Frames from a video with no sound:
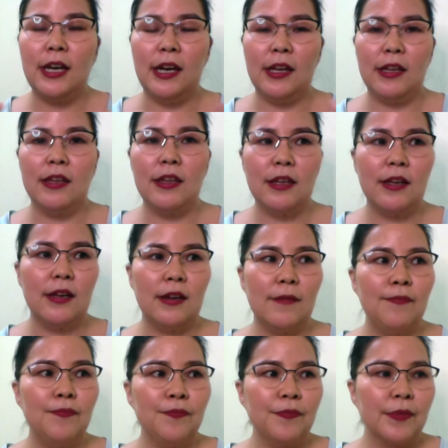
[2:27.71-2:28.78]
in the
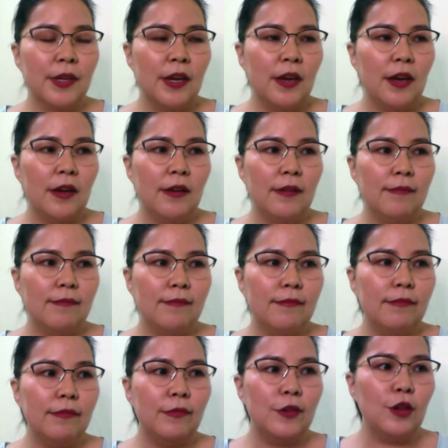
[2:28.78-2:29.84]

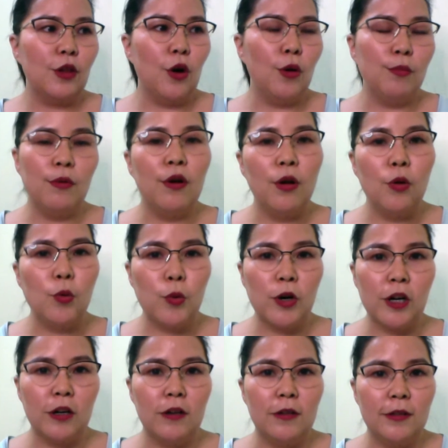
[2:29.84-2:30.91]
global
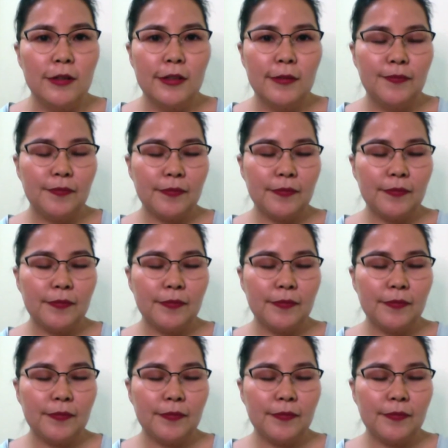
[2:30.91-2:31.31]
world.